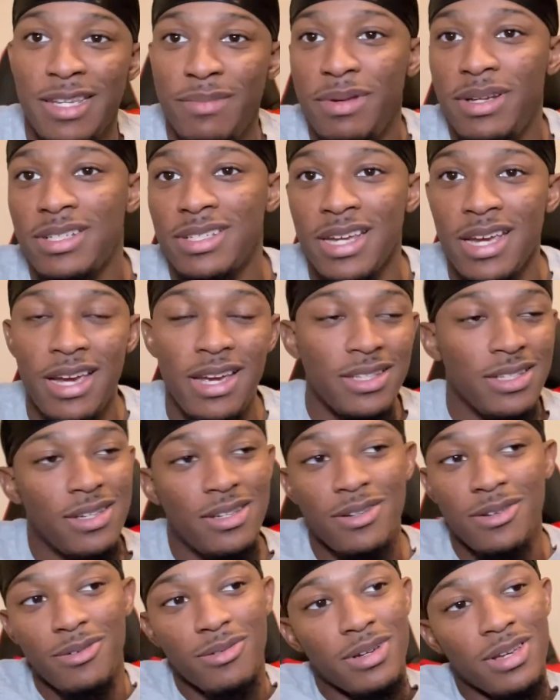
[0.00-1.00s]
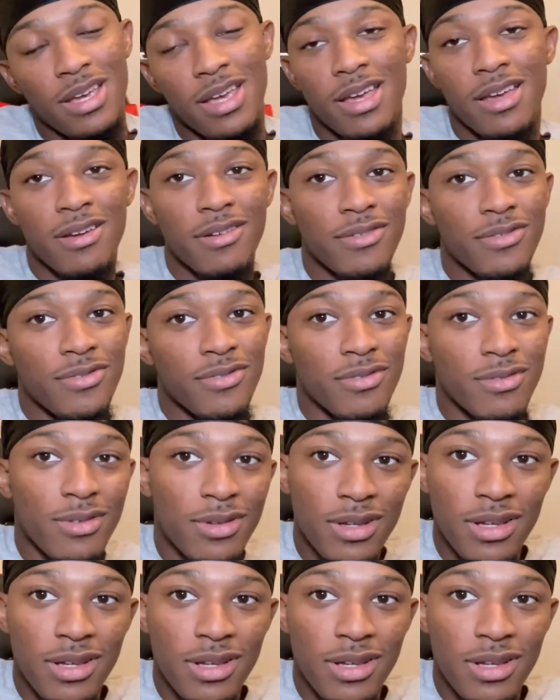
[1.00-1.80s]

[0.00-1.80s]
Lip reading: to be changed, I don't care if